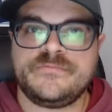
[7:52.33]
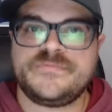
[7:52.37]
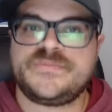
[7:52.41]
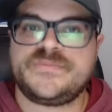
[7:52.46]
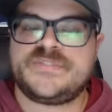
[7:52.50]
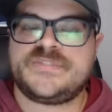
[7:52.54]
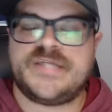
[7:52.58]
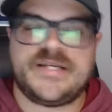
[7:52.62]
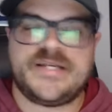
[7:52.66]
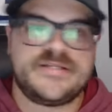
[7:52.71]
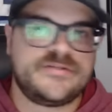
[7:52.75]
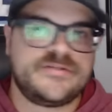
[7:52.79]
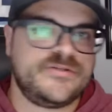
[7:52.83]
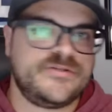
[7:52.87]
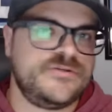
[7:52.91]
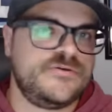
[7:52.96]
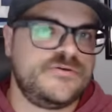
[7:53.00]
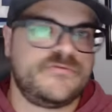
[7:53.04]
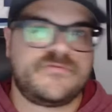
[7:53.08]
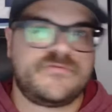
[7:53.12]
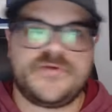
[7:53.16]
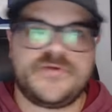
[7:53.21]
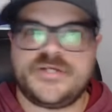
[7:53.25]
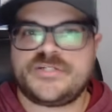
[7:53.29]
setting the
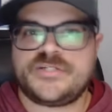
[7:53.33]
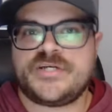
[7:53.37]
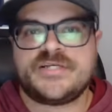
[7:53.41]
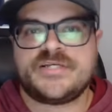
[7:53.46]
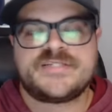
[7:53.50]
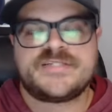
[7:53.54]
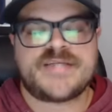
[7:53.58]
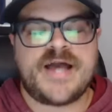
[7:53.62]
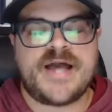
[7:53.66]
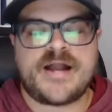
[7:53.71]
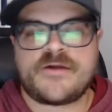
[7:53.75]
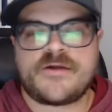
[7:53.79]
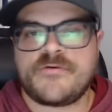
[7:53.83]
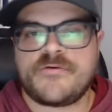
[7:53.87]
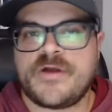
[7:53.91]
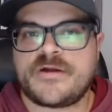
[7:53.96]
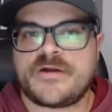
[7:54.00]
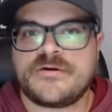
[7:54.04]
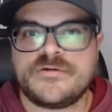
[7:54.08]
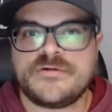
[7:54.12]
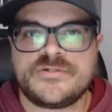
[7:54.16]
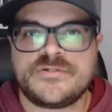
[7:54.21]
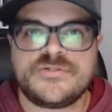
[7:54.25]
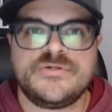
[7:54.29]
new franchise tackle
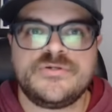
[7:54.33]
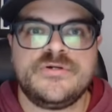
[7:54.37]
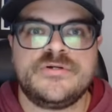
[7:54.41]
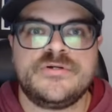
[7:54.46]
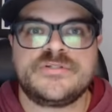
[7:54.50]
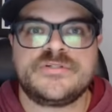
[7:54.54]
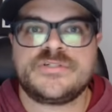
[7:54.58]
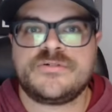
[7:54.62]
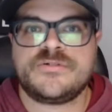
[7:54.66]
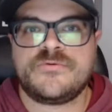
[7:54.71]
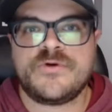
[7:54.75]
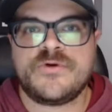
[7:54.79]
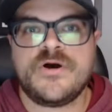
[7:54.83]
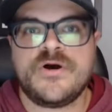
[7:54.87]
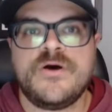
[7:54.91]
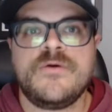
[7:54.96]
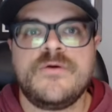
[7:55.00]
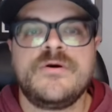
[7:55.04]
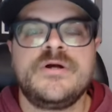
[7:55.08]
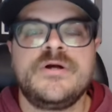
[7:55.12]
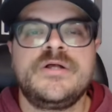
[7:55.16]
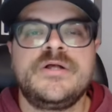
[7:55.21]
record 2 years in a row.